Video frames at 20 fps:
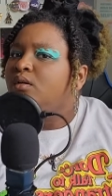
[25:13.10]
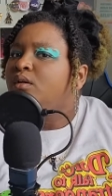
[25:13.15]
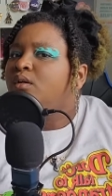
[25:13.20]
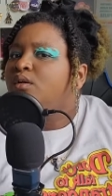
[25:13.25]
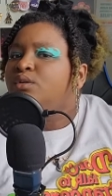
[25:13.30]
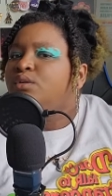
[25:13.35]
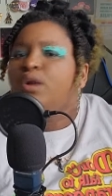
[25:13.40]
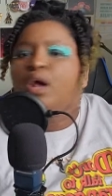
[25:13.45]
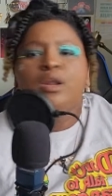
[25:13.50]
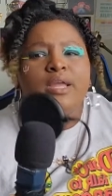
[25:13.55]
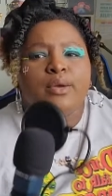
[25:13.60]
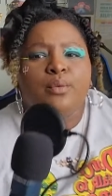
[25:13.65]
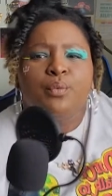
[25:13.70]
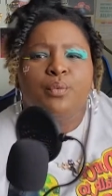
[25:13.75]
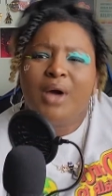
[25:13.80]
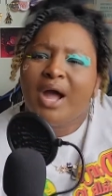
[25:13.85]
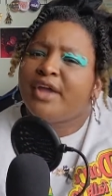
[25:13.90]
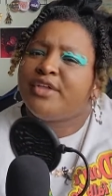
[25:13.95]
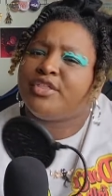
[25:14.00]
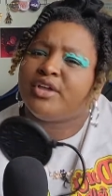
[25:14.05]
No, like,
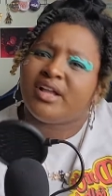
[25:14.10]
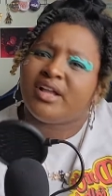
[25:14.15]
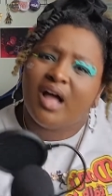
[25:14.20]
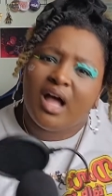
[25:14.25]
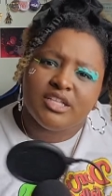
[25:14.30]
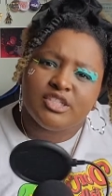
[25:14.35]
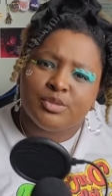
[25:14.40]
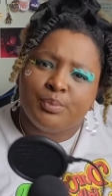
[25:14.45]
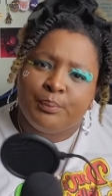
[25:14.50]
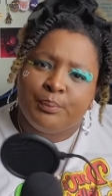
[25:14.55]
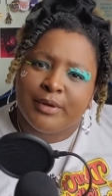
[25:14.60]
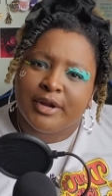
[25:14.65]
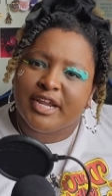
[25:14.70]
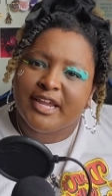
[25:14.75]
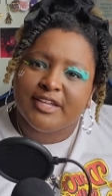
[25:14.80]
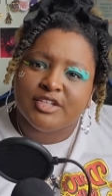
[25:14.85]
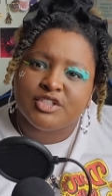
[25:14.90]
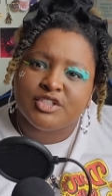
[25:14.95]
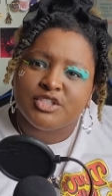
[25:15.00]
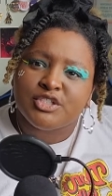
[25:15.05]
why are the gods
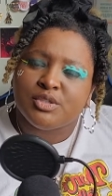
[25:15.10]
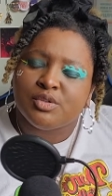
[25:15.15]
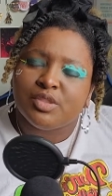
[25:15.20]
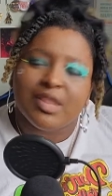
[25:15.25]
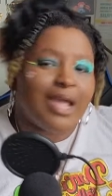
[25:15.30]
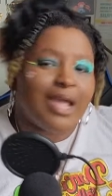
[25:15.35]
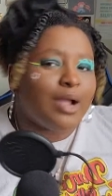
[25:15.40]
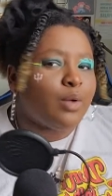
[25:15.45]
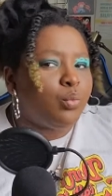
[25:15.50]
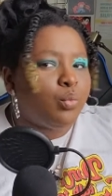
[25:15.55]
British? Like,